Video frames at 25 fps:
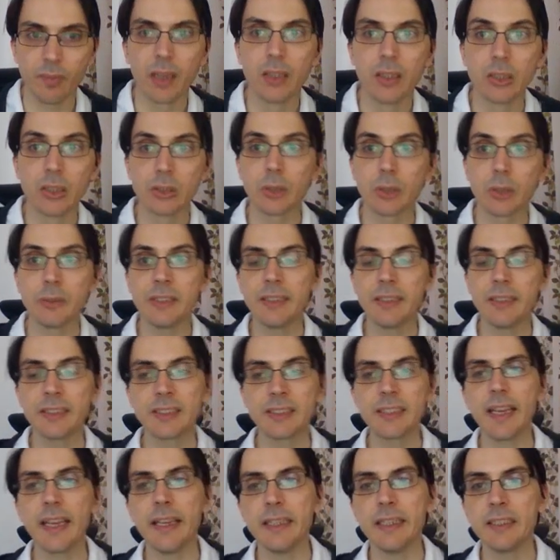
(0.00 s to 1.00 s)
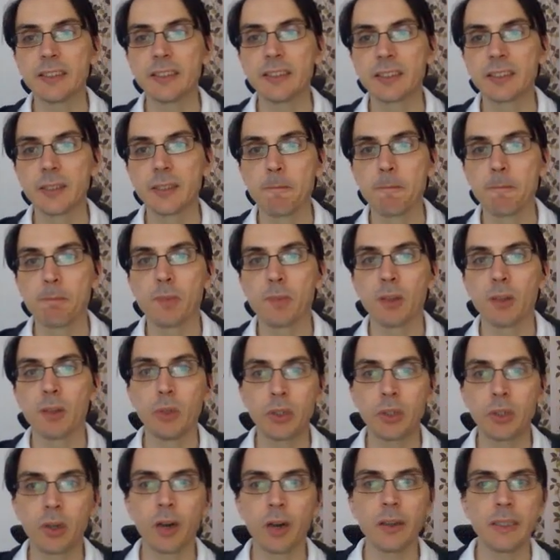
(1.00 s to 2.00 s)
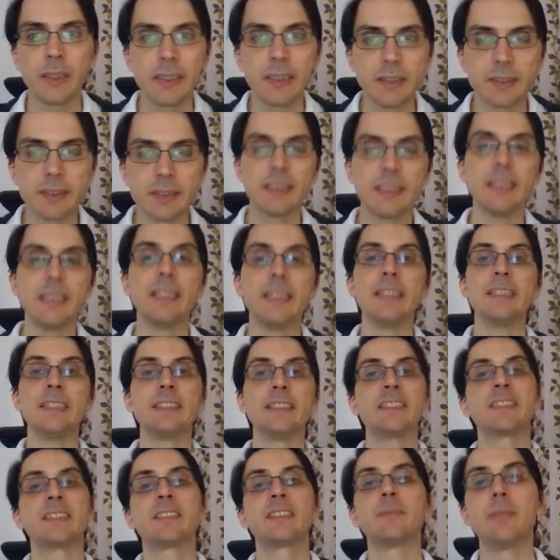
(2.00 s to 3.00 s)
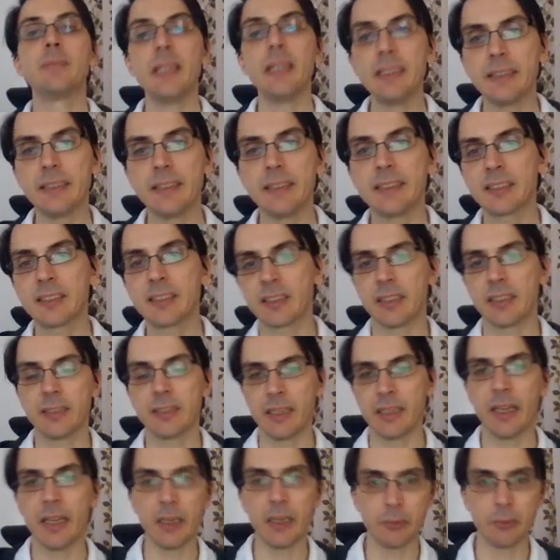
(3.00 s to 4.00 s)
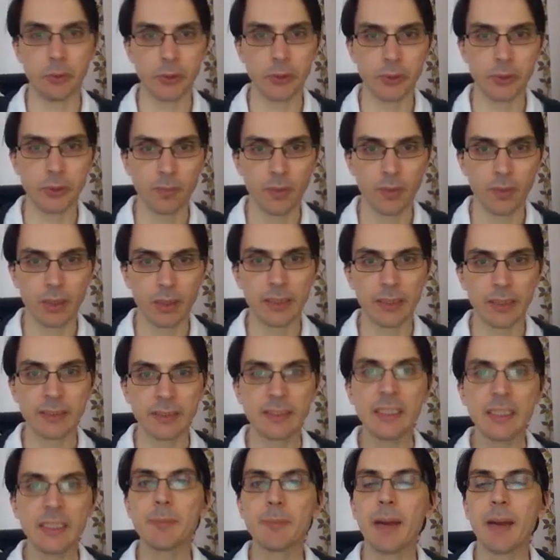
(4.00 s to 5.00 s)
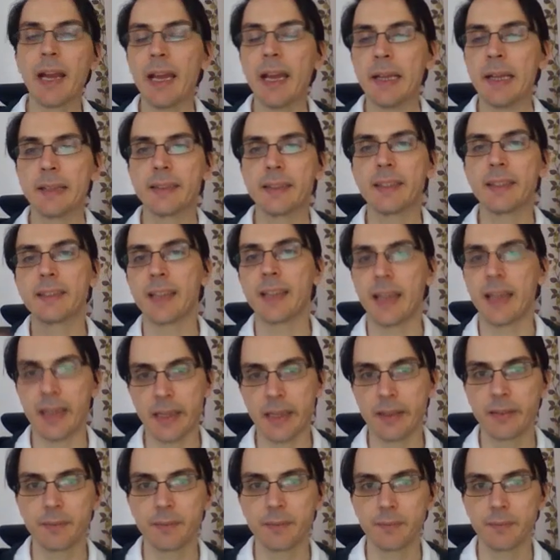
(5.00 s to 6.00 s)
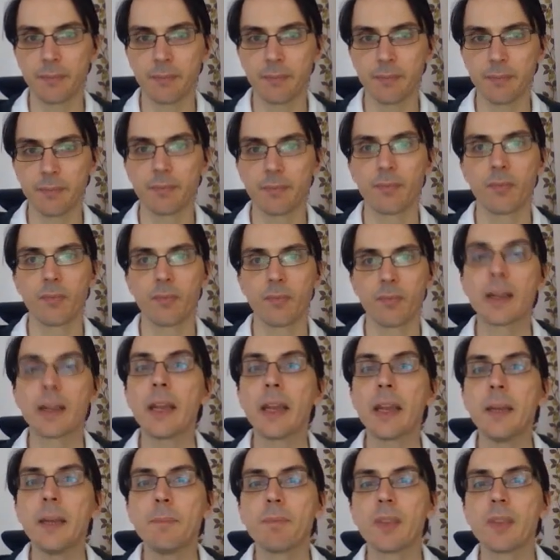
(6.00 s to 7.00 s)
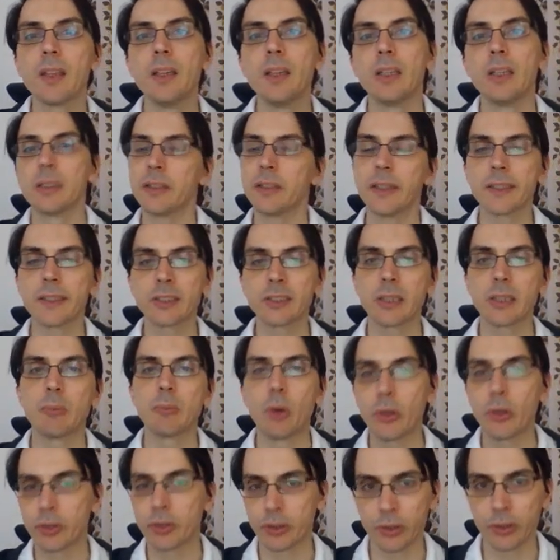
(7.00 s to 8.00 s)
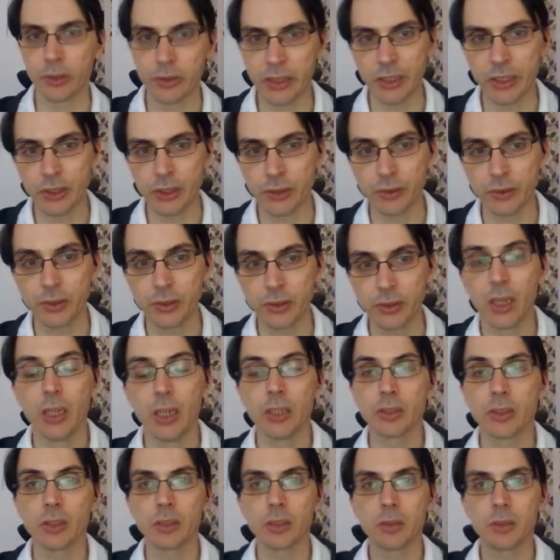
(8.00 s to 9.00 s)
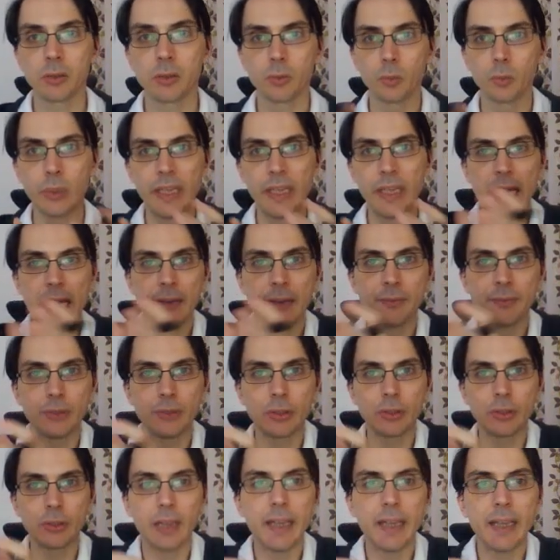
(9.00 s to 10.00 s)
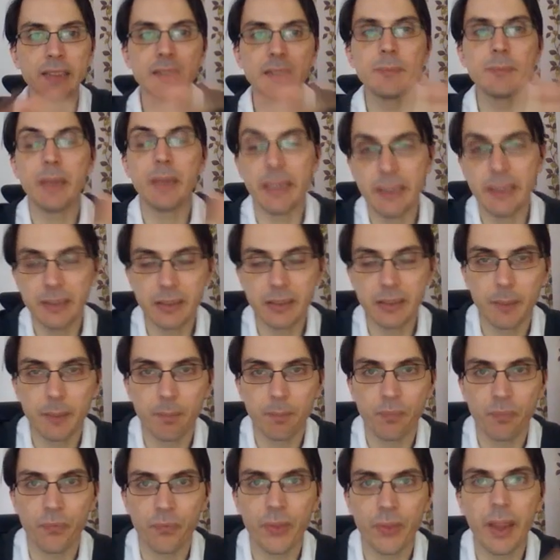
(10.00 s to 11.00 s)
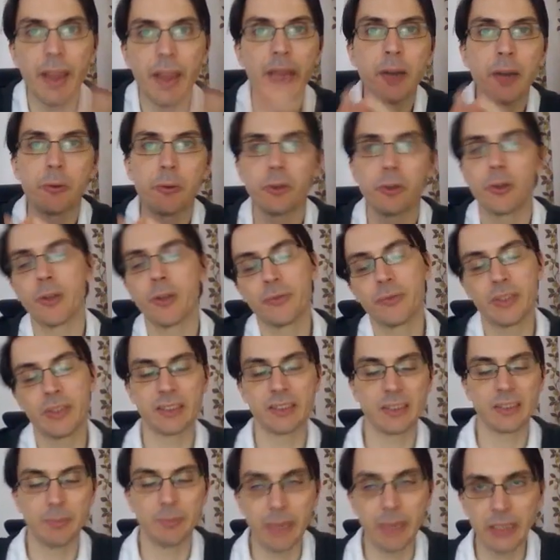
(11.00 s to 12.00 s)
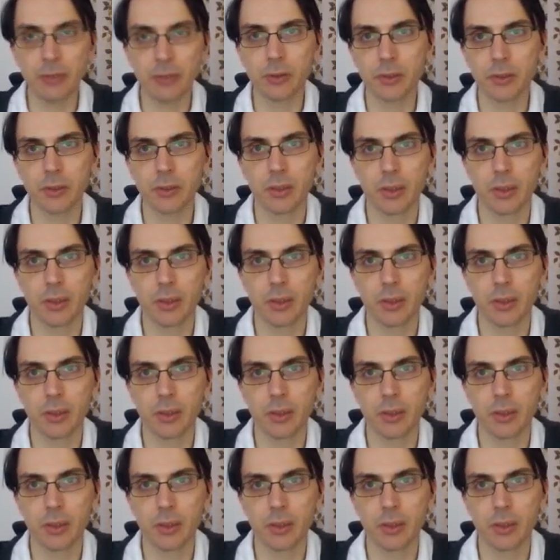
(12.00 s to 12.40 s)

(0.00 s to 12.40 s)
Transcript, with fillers: So in this case, we call it the estimated standard error, sigma hat theta hat, okay? There are some other notations. So we have to estimate the error of the estimator